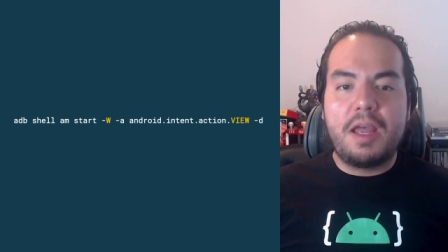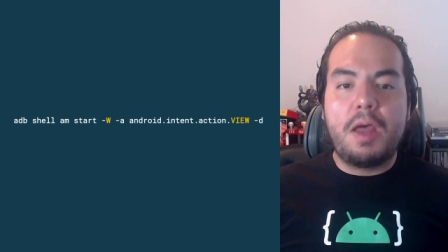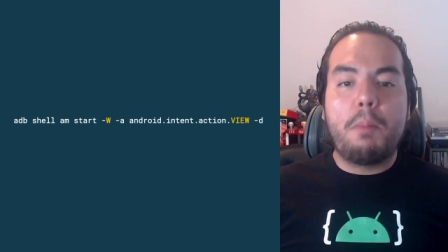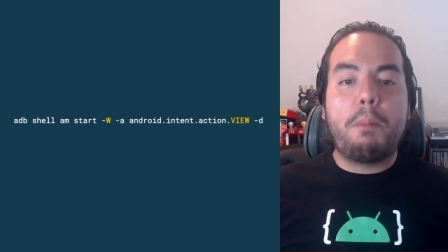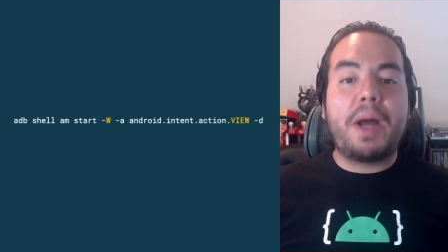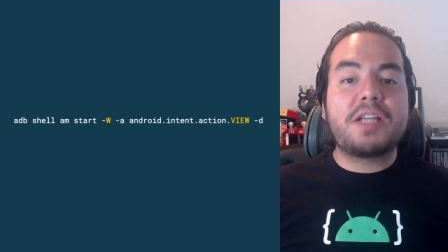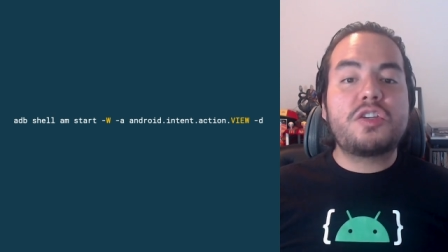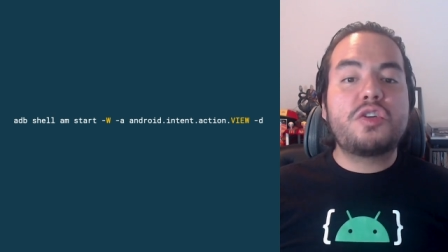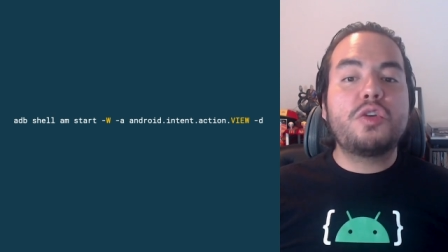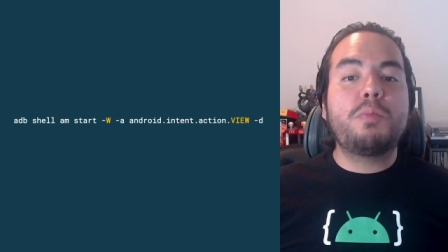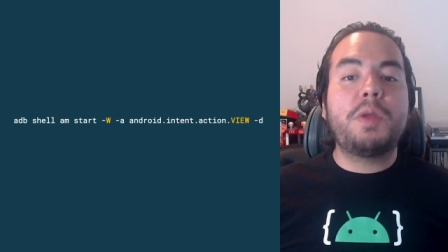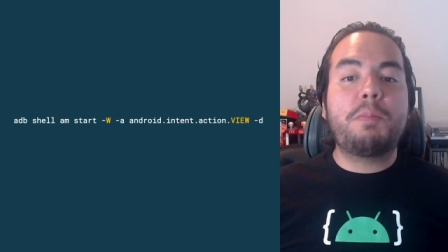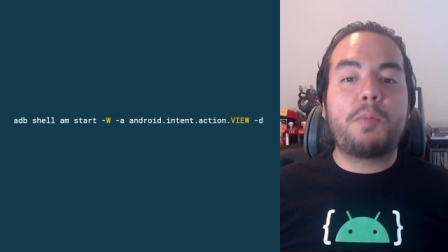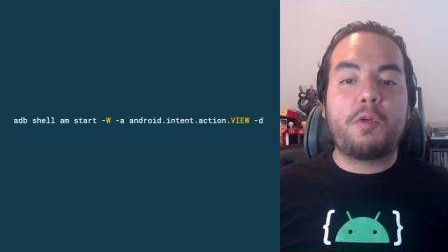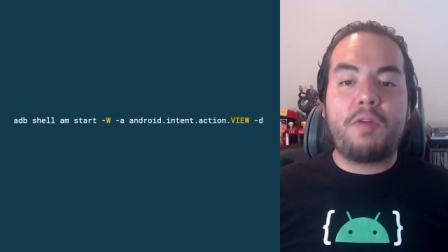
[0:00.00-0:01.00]
but should be
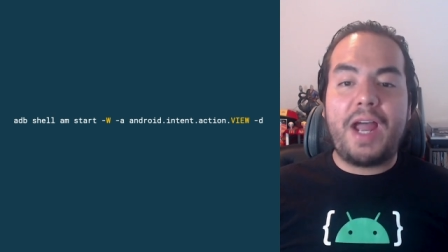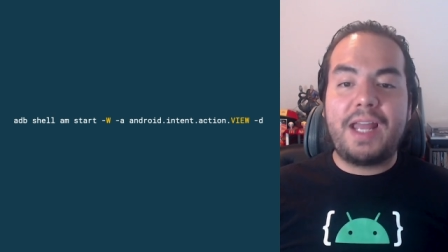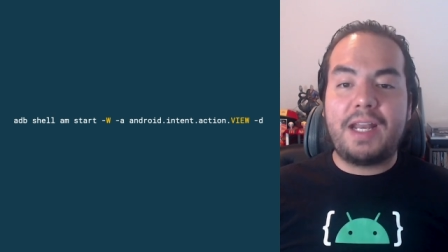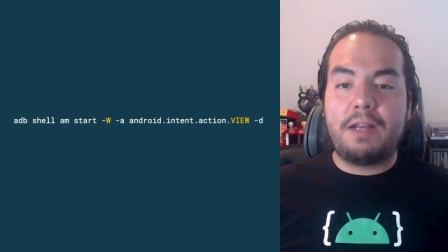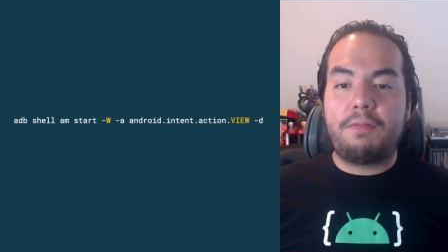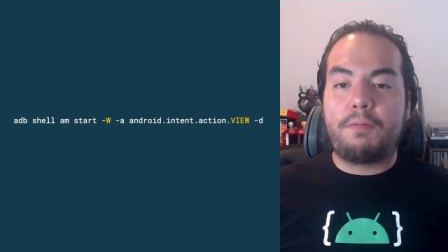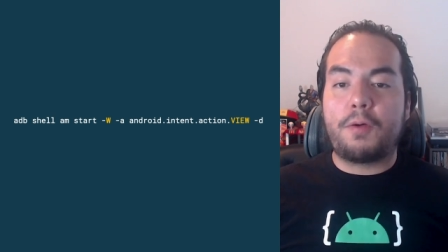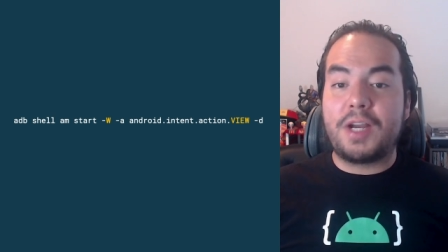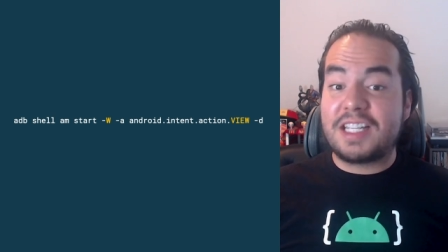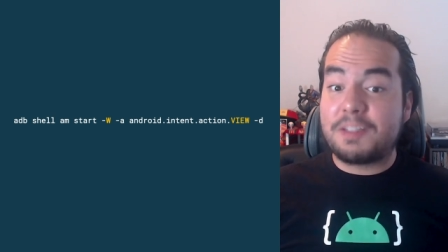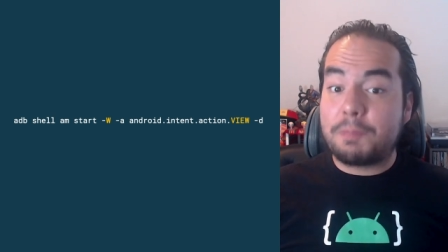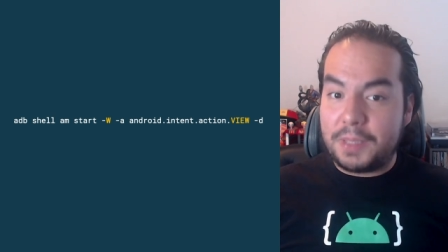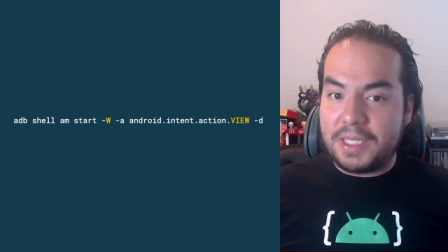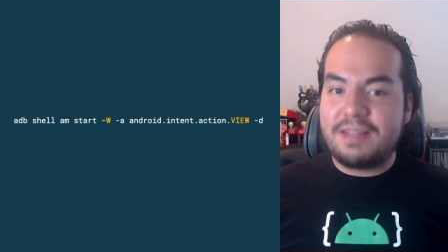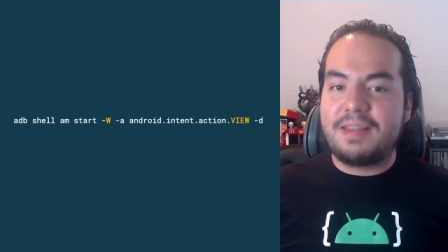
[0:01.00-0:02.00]
provided for
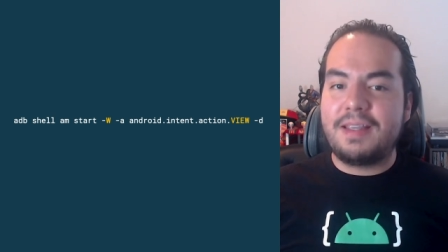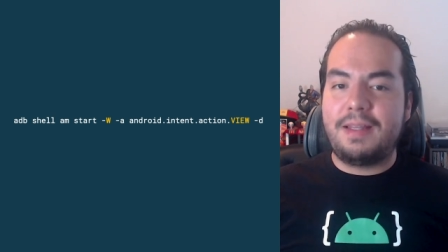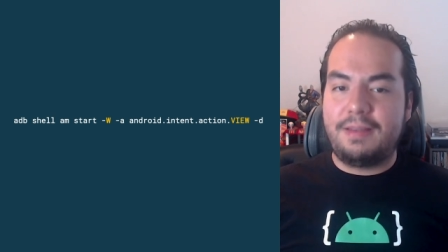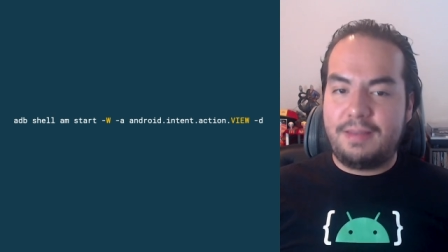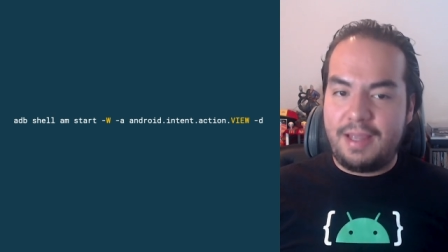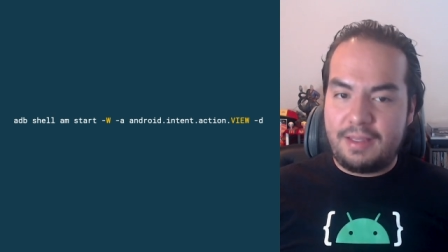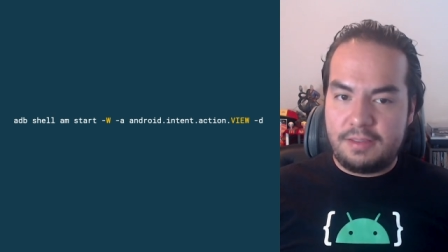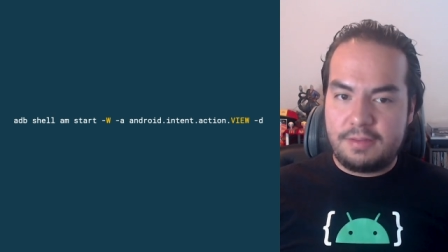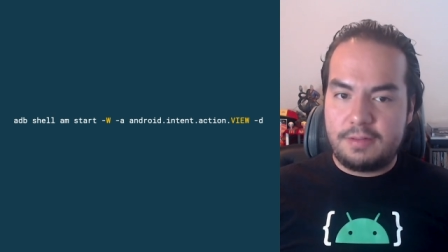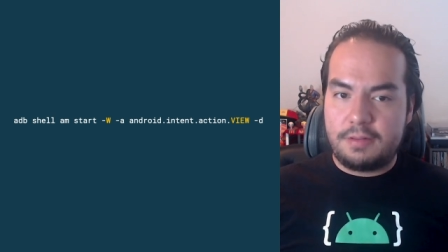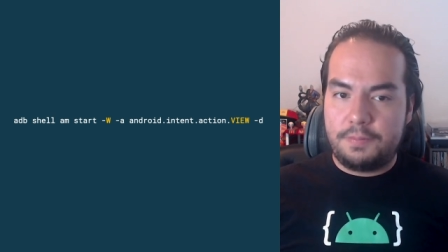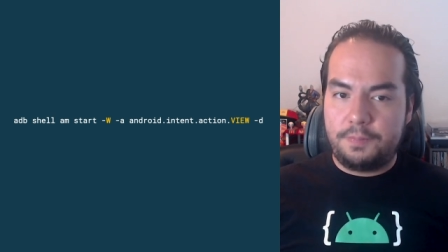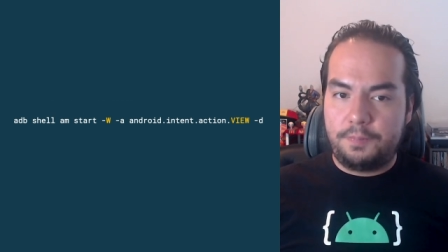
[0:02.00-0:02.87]
explicit intents.